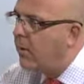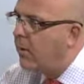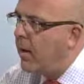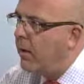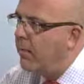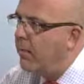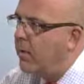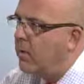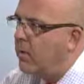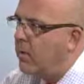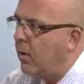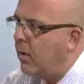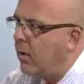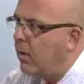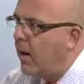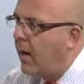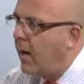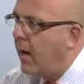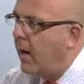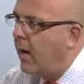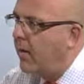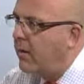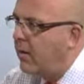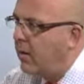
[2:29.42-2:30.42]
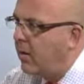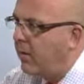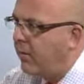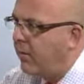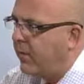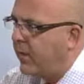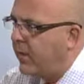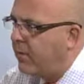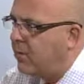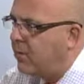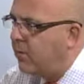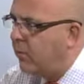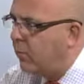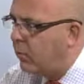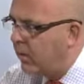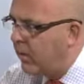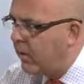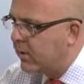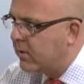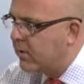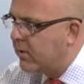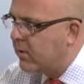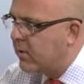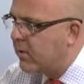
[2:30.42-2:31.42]
Maybe identify some
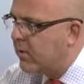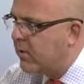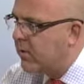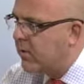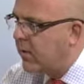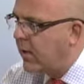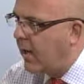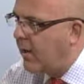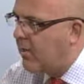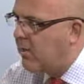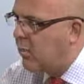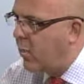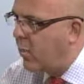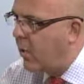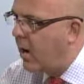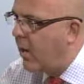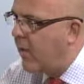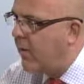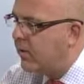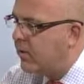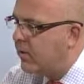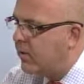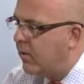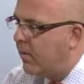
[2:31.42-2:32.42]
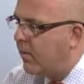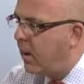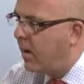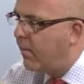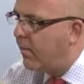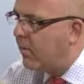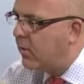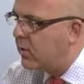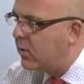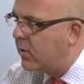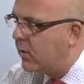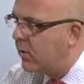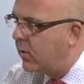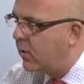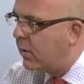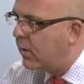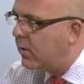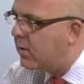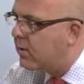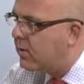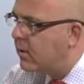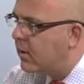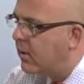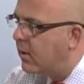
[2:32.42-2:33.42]
risks as well as some
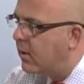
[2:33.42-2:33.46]
opportunities.